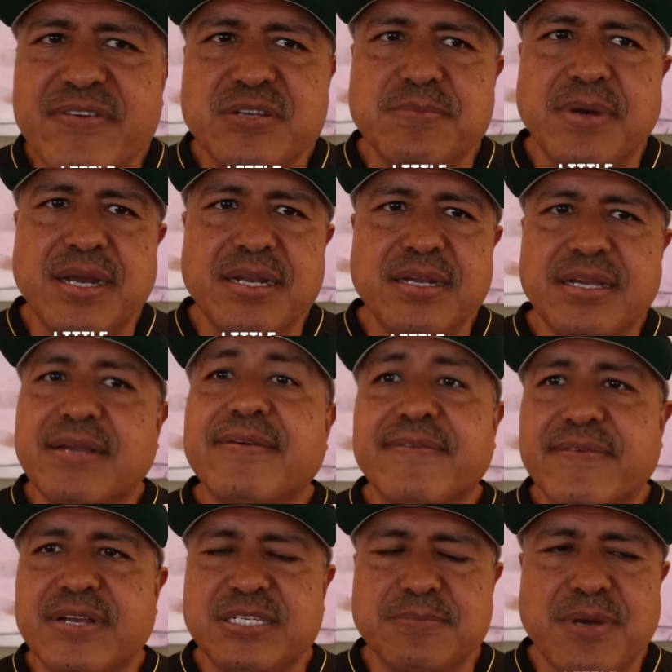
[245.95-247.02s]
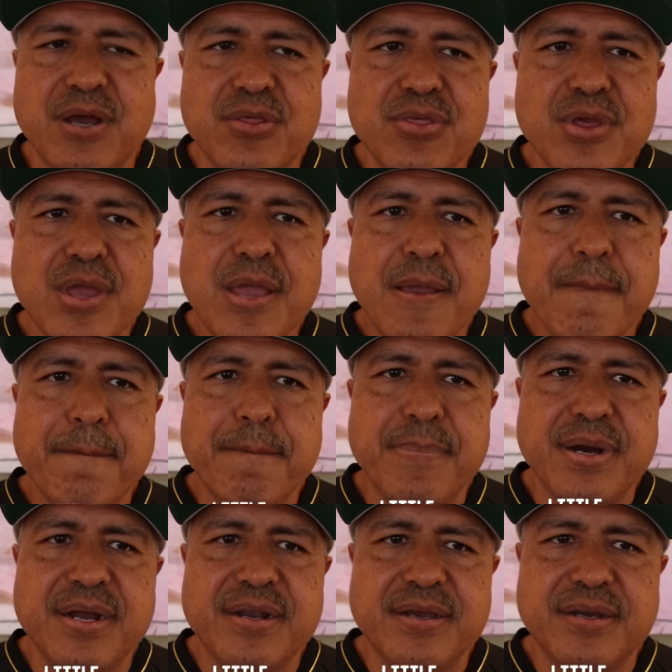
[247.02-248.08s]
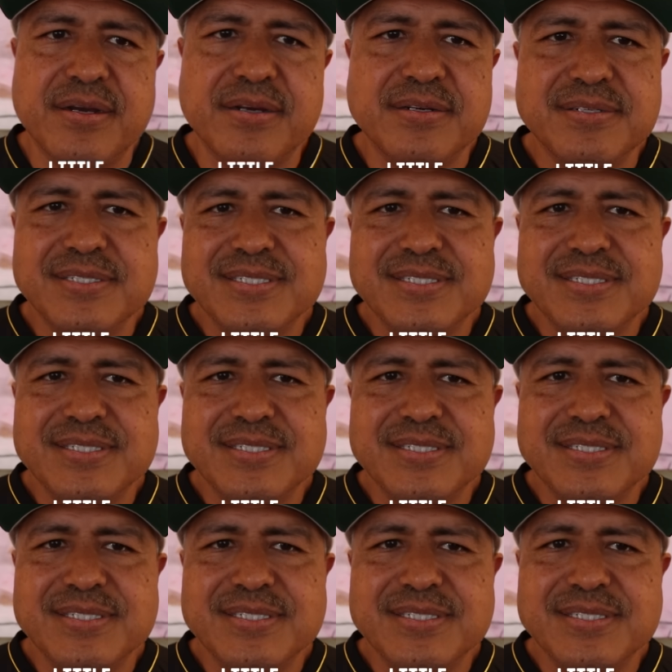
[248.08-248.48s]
his mouth, but.